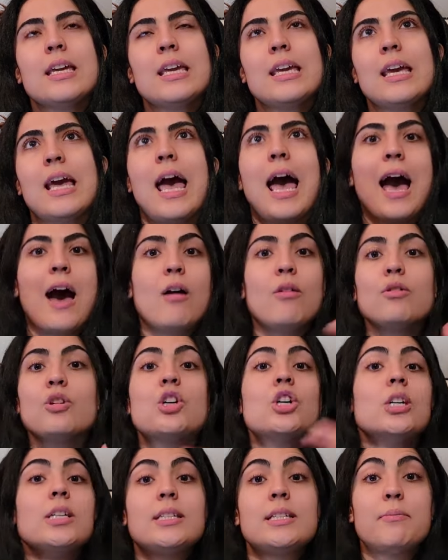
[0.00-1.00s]
how
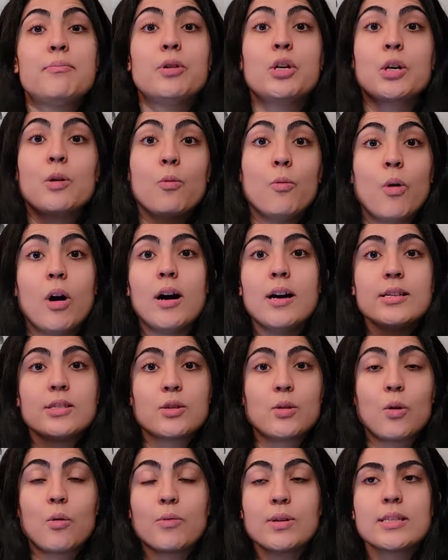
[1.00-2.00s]
good the book was
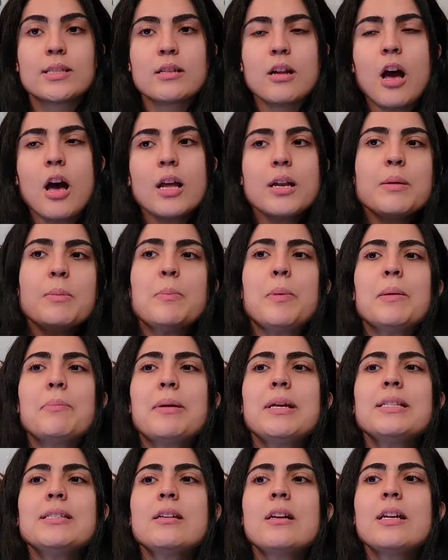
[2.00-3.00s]
or was not, but
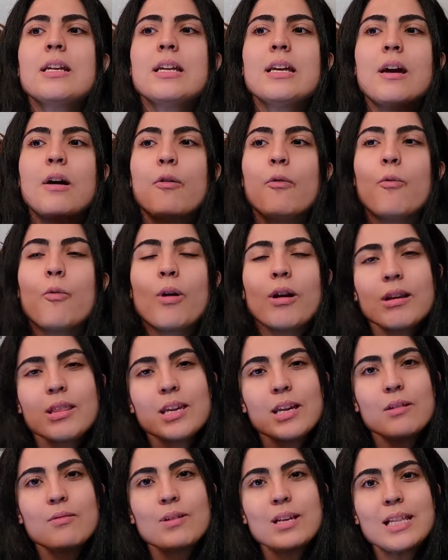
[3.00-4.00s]
based on, were
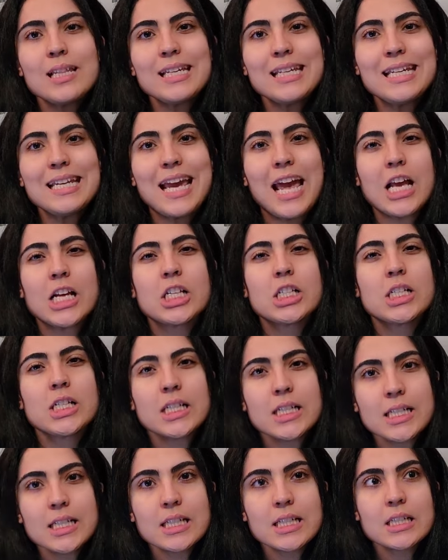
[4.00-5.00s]
they really a
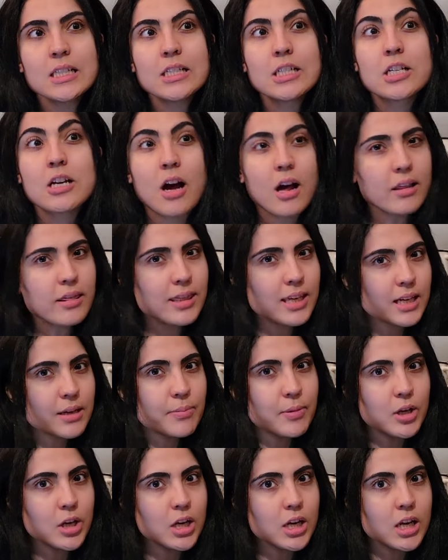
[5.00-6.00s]
good Gothic
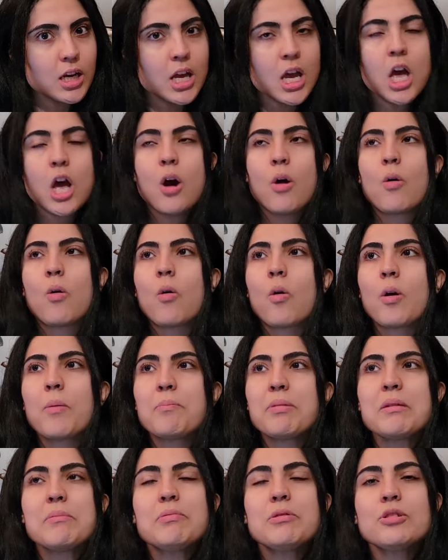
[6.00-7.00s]
book, or
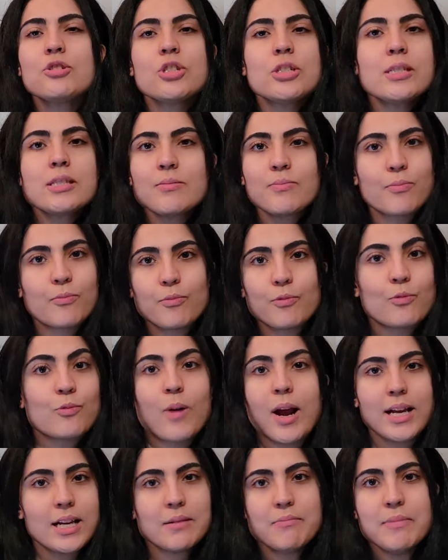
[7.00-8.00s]
people just
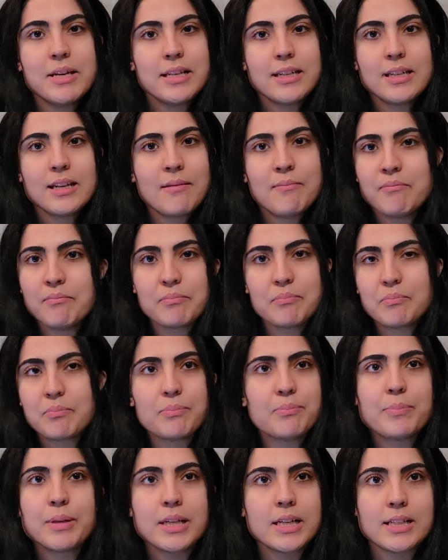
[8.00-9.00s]
recommend them
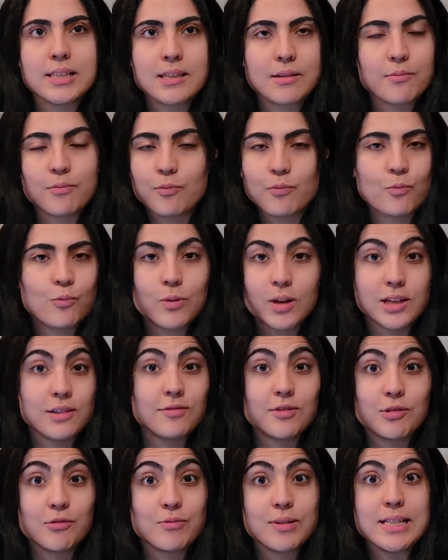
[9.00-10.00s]
because of
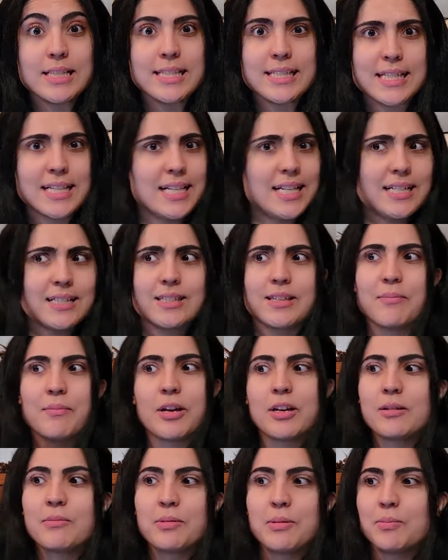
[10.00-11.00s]
whatever reason and some
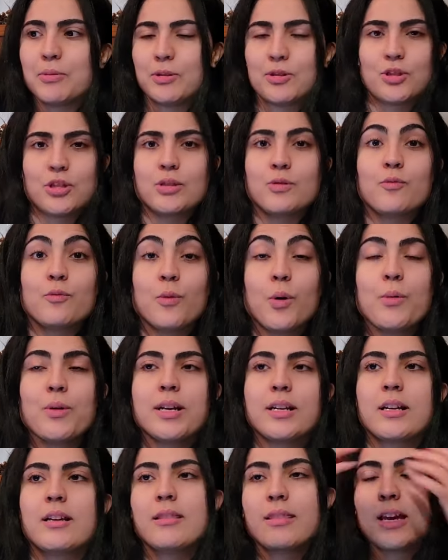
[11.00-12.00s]
other people just
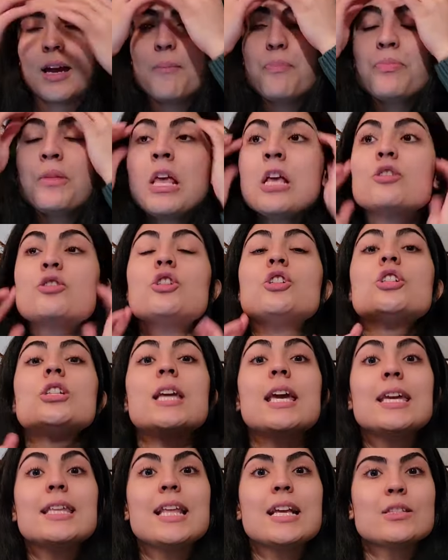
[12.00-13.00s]
voted on them. So
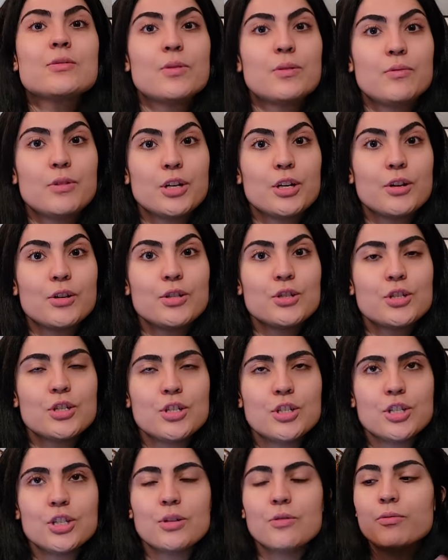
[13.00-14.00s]
today that's what we're going to
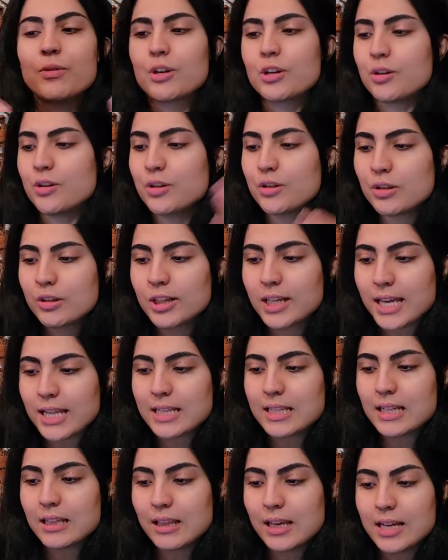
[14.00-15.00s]
do. We're going to look at
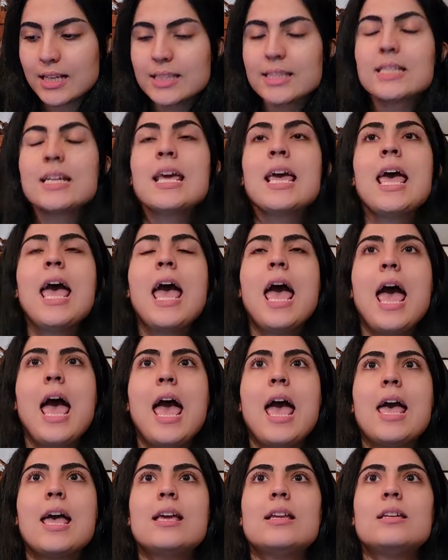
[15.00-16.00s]
the list,
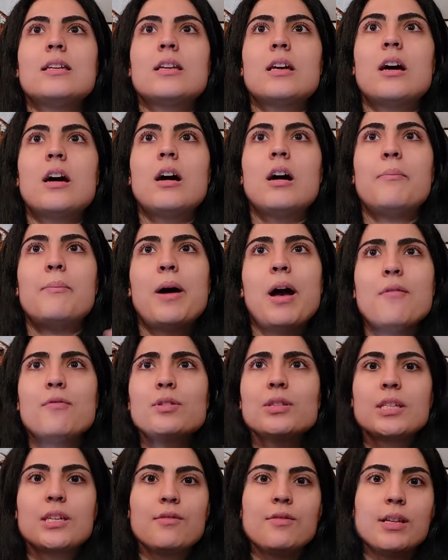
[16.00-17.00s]
and I
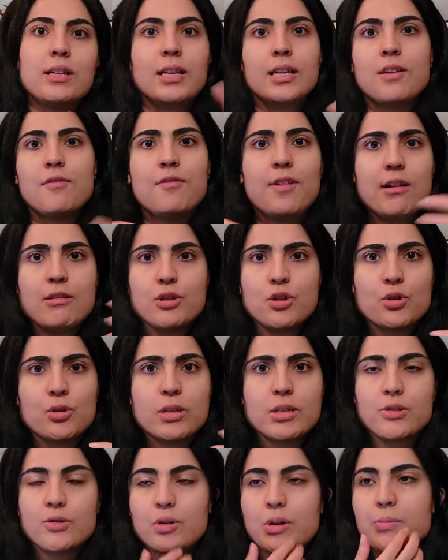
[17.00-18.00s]
will give like a very short
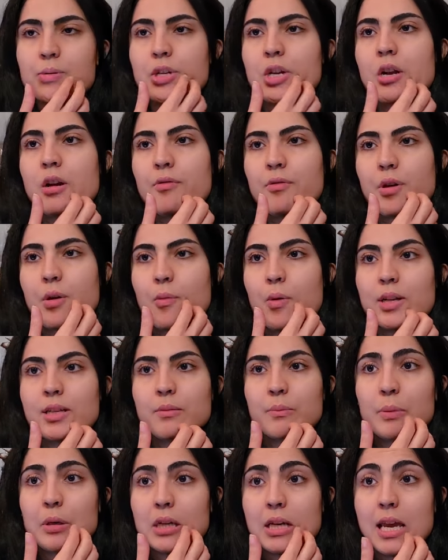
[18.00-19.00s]
description of what the
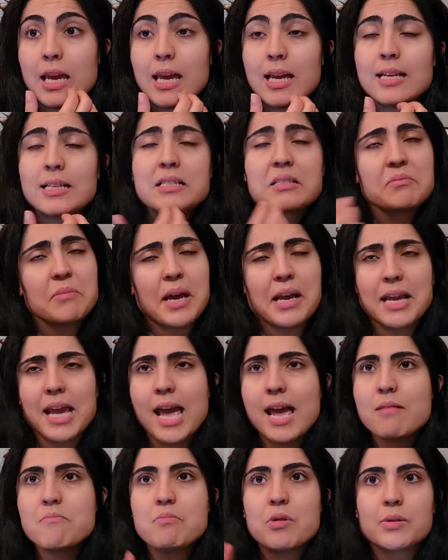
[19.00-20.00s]
book is.
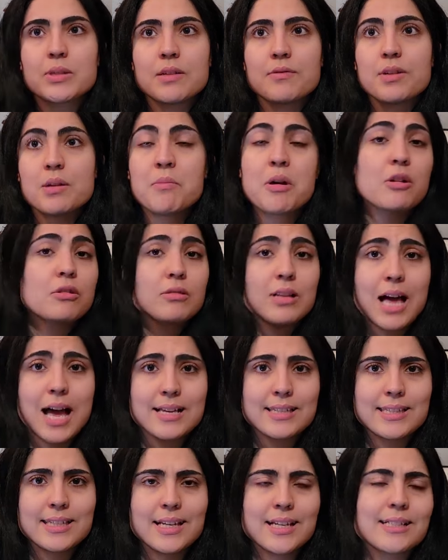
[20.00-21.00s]
Again, most of them are
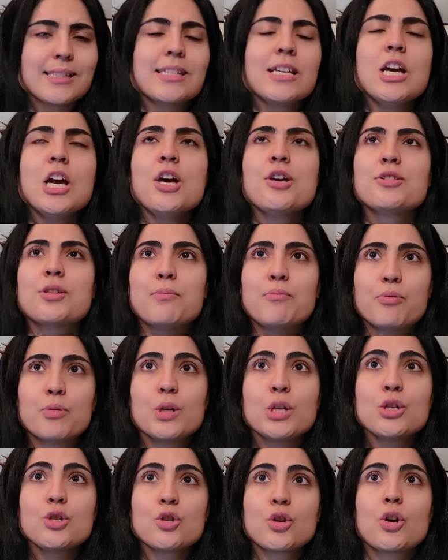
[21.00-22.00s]
classics, so I'm
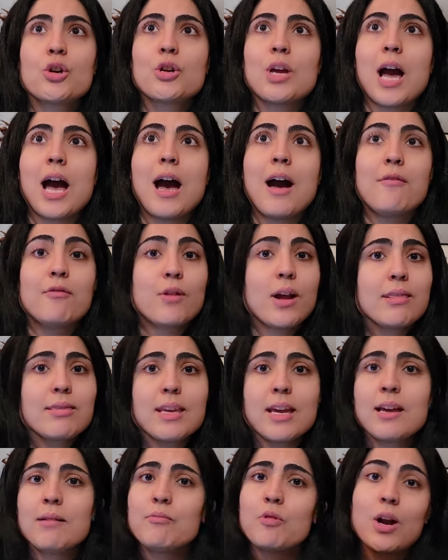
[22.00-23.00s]
pretty sure you have read
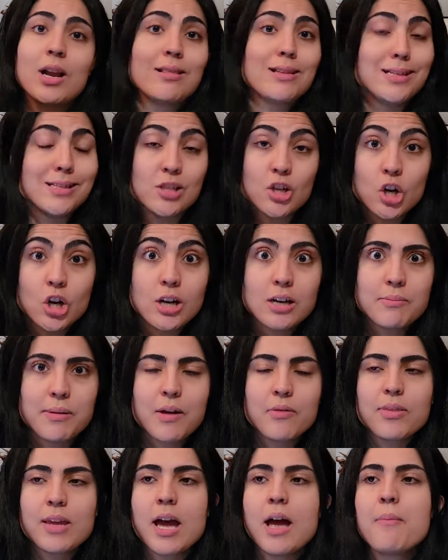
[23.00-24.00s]
them or at least heard
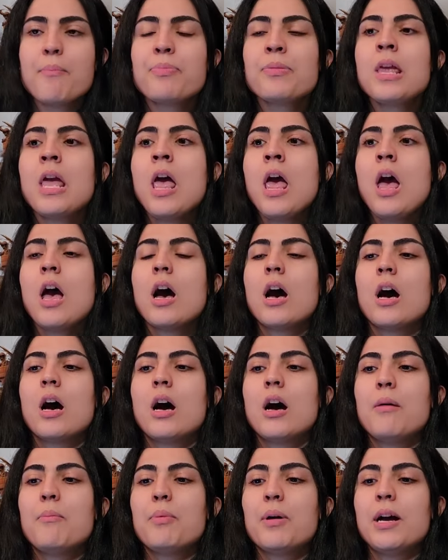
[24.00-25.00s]
about them,
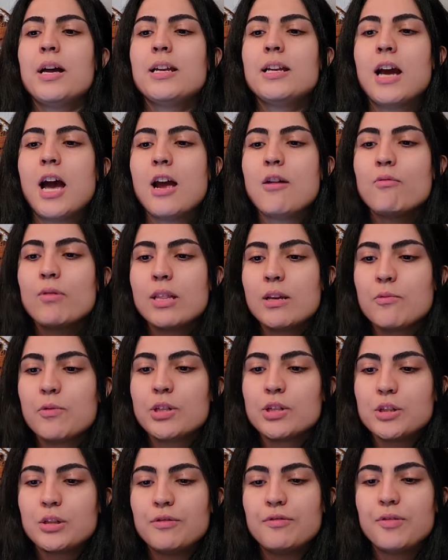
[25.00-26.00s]
but I really
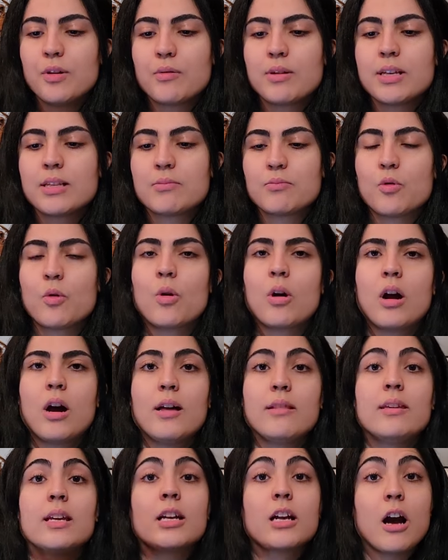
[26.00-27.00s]
want to focus more
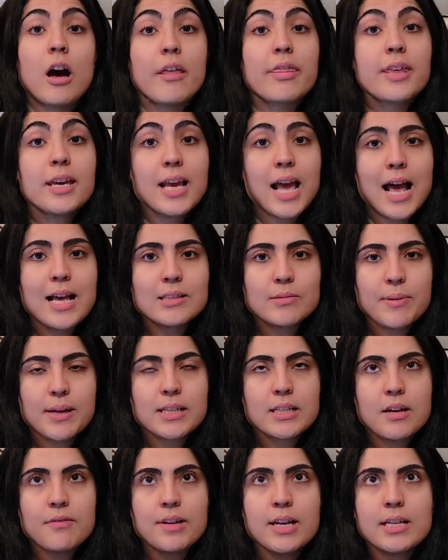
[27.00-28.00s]
on the Gothic
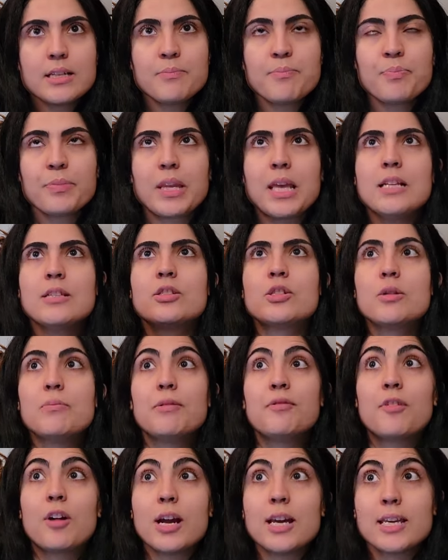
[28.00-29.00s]
aspect of it. And so
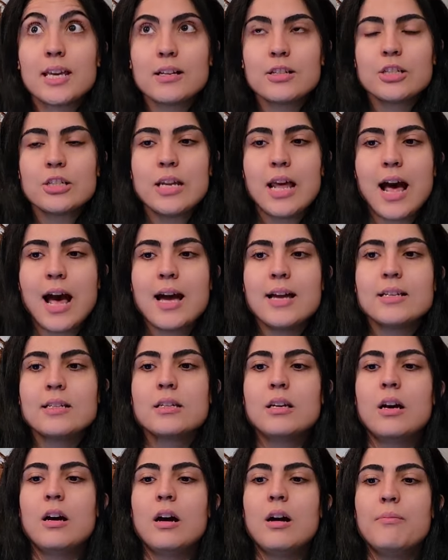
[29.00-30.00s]
before I get to that,
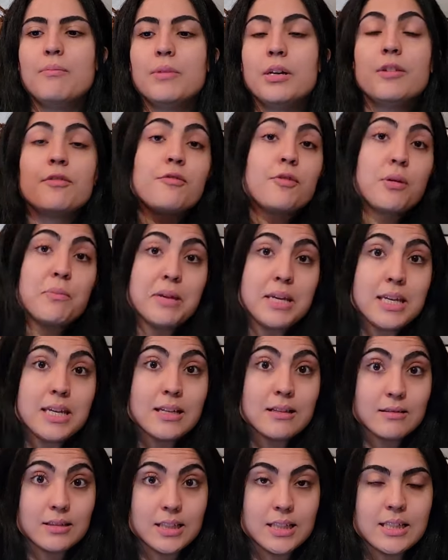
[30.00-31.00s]
for me
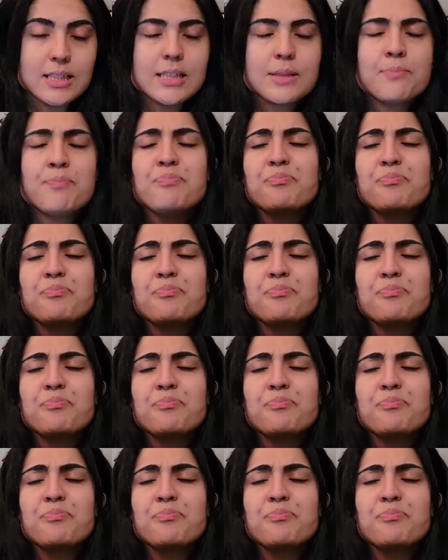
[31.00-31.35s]
at least,